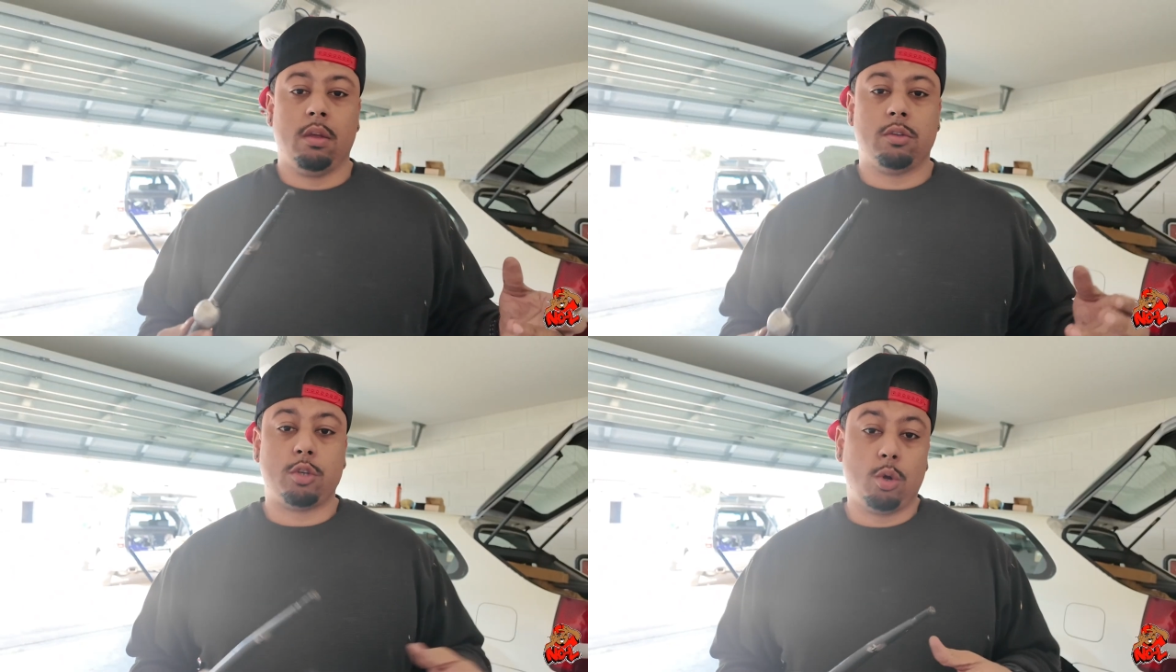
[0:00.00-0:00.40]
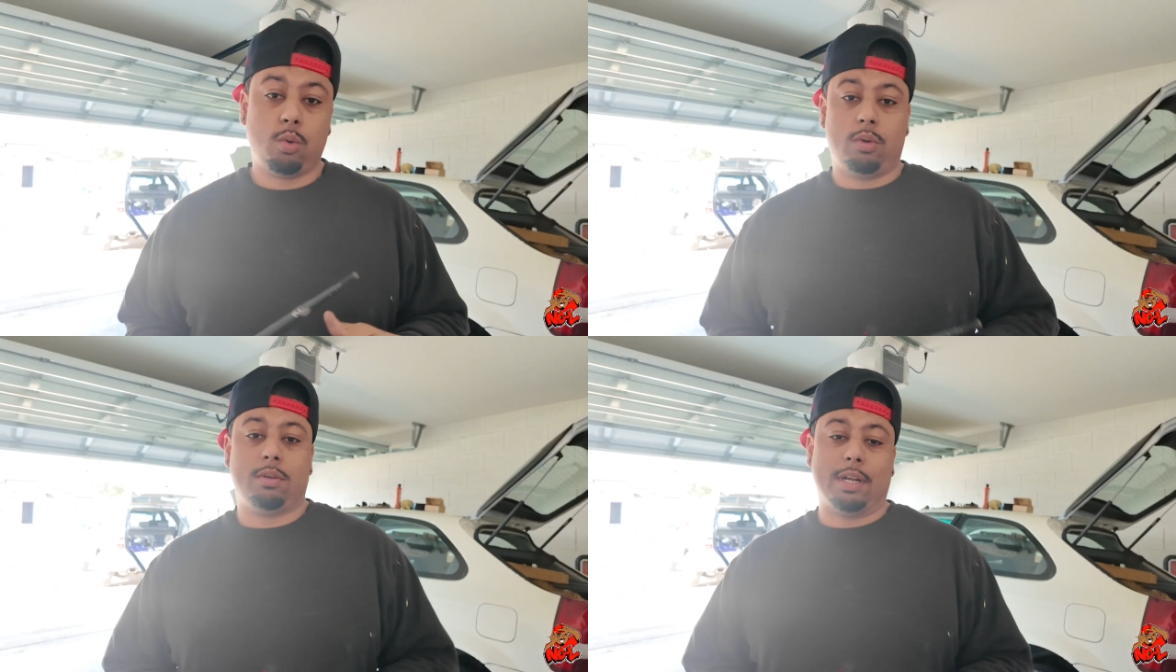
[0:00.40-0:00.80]

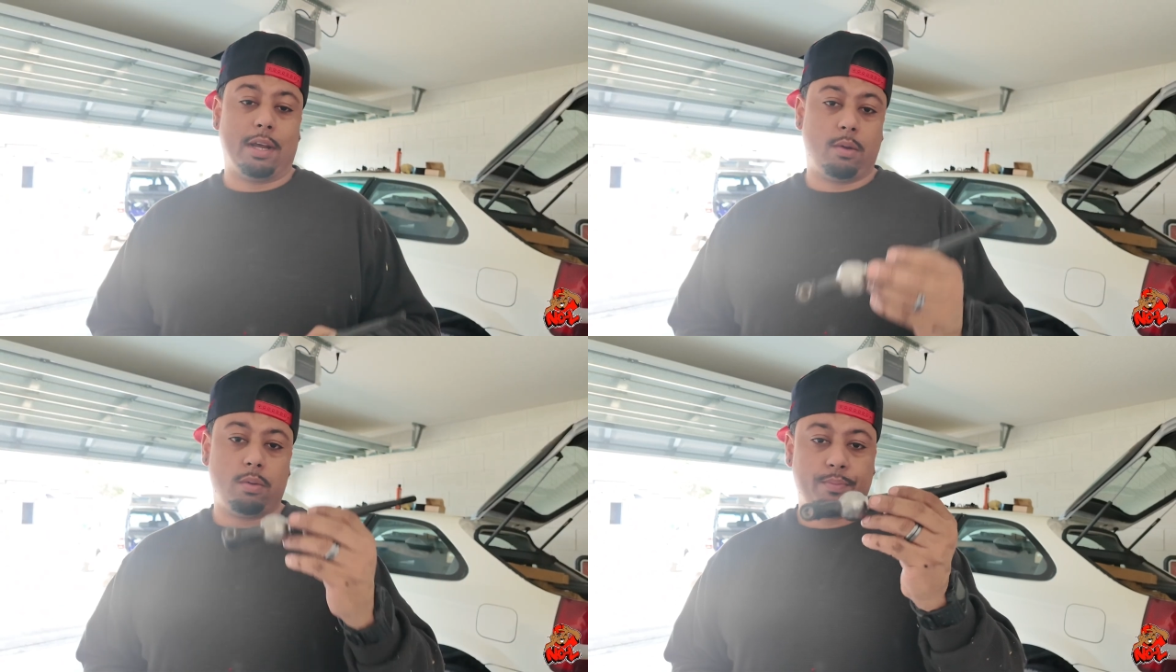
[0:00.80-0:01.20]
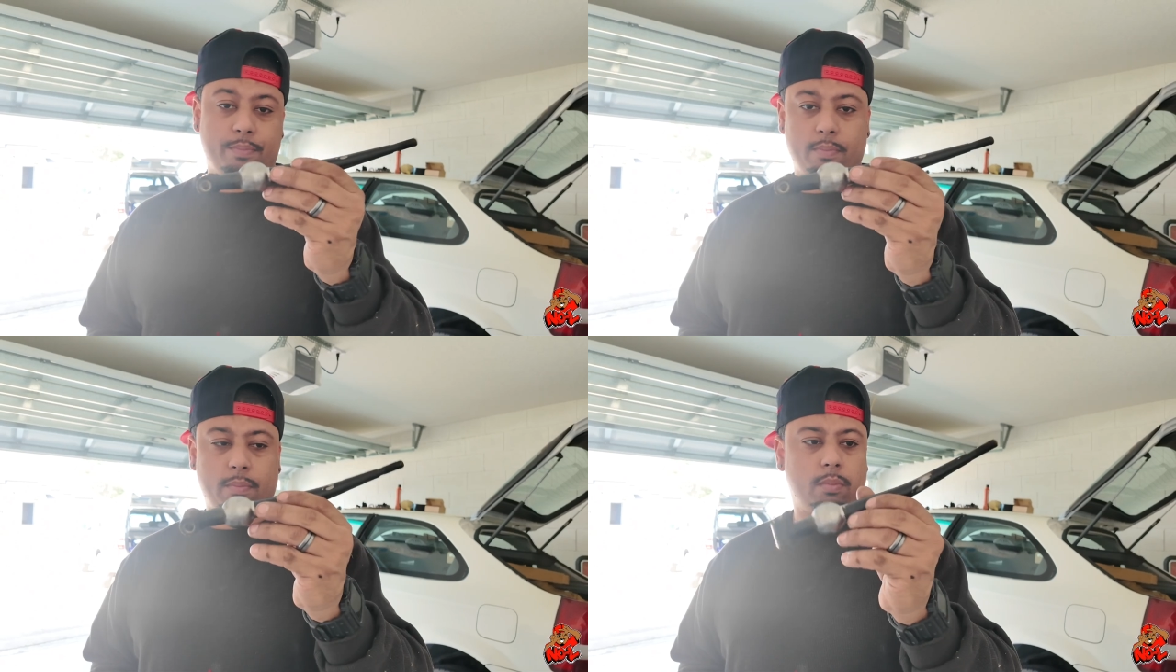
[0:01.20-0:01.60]
So now,
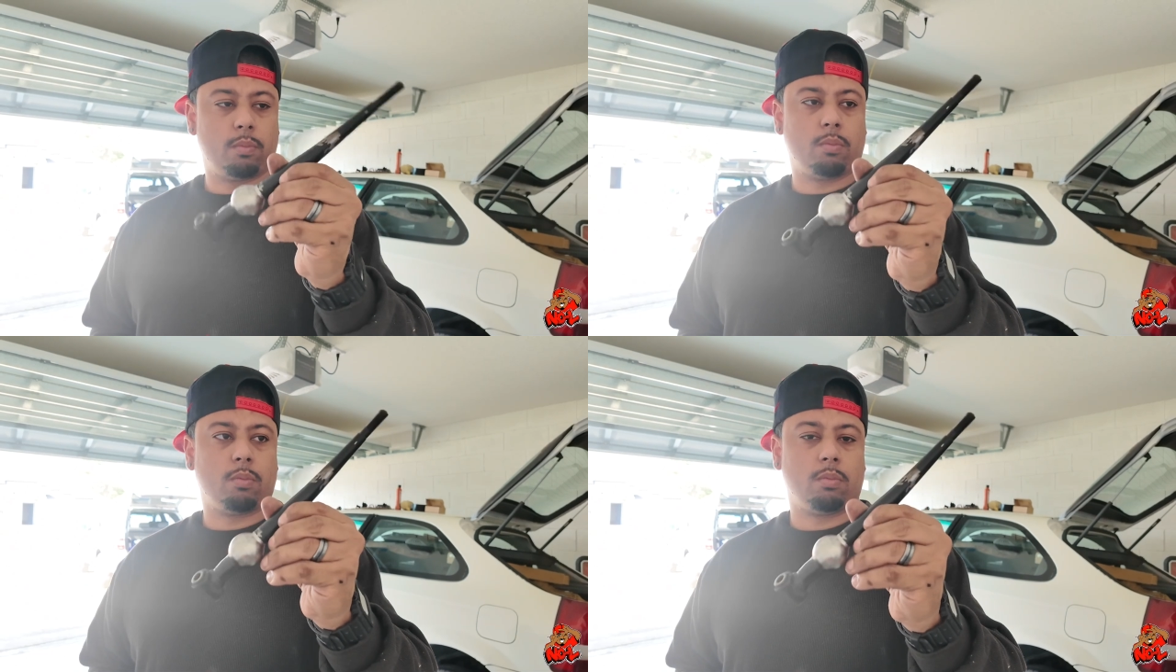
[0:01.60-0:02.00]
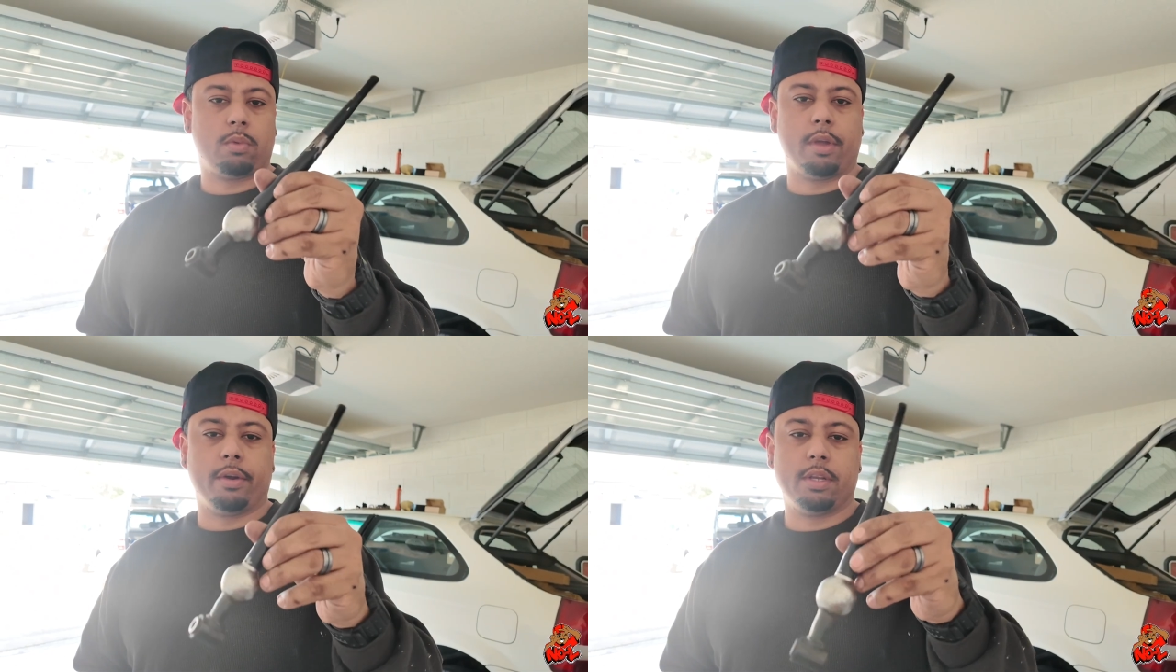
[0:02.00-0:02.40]

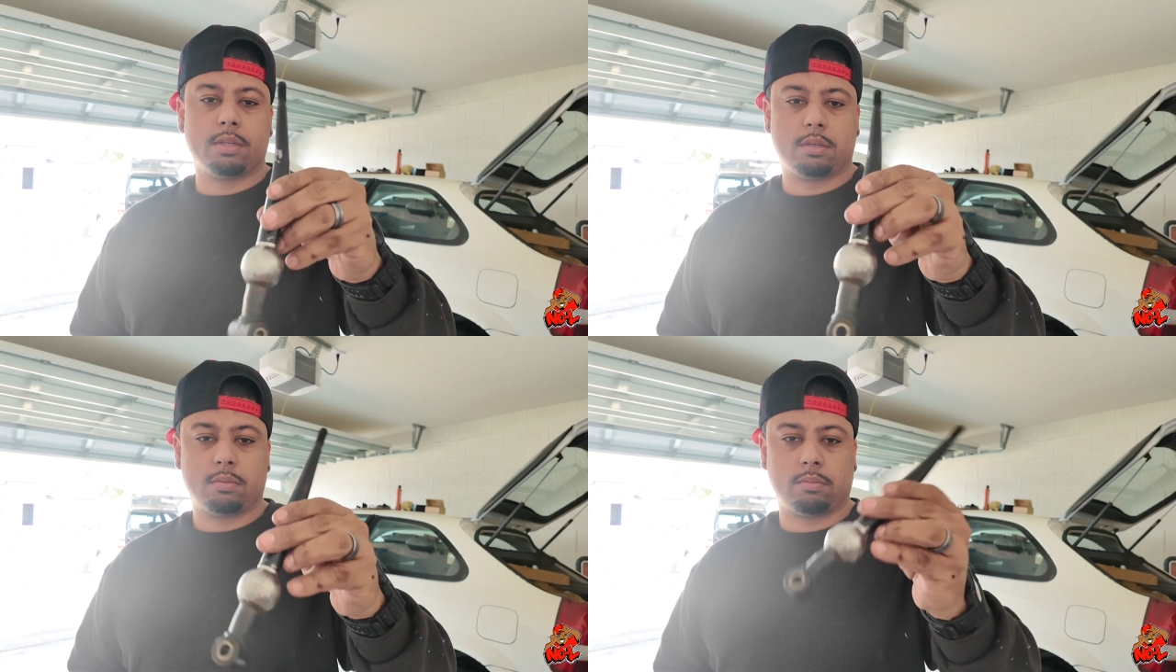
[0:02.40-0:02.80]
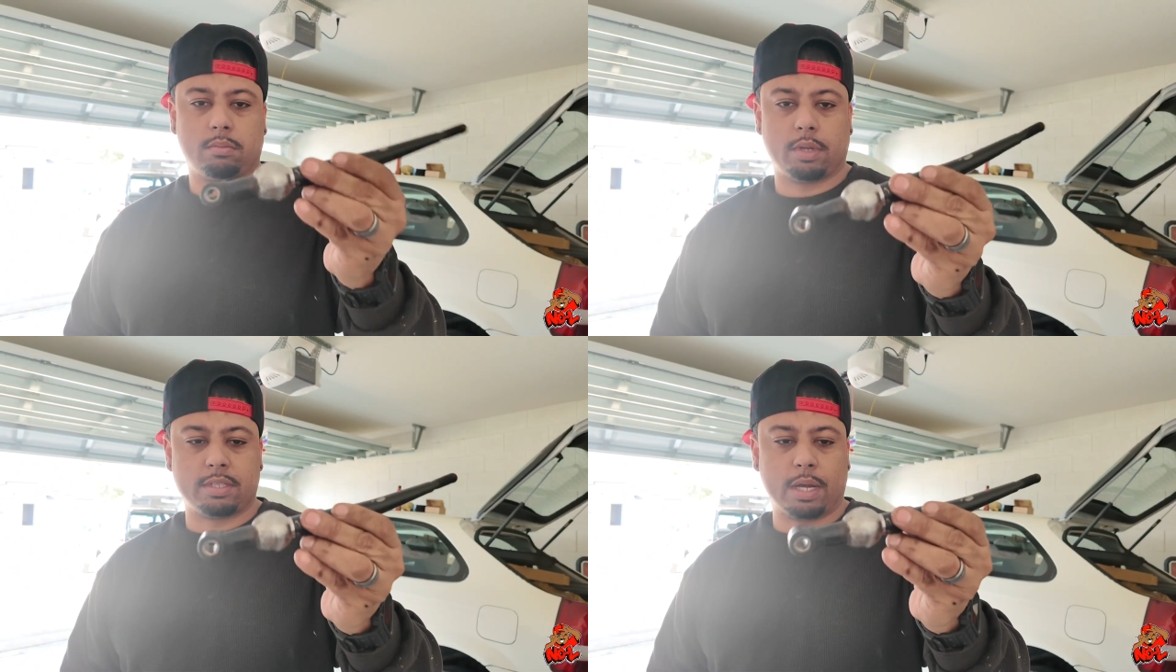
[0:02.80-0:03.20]
here it is,
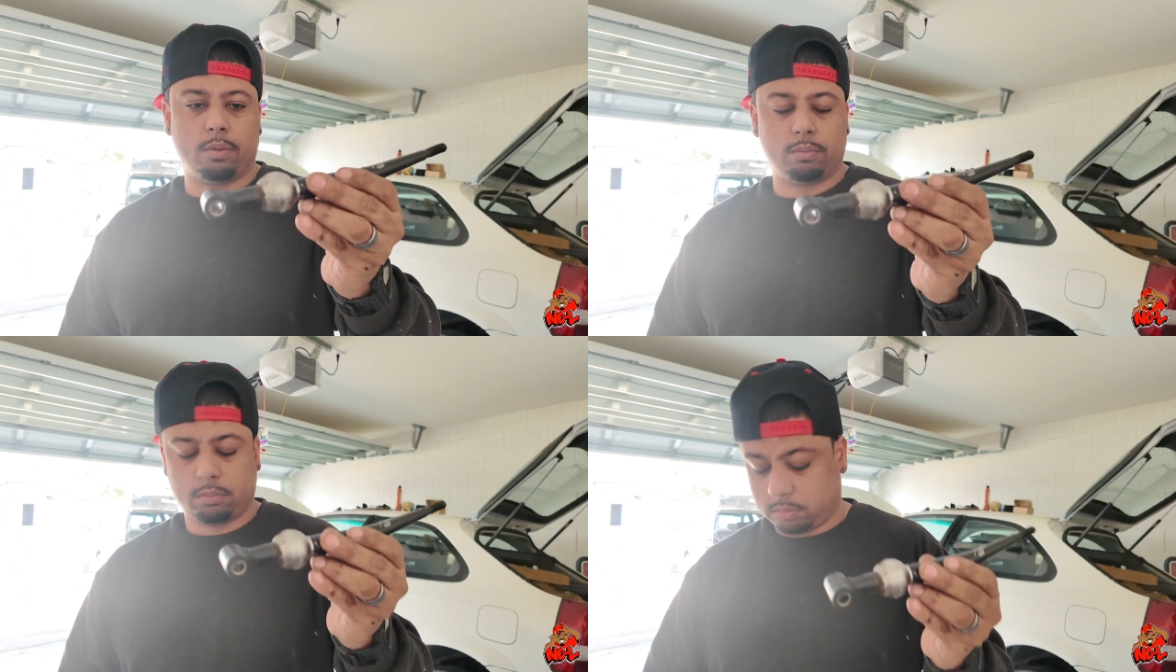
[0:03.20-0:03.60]
it's out.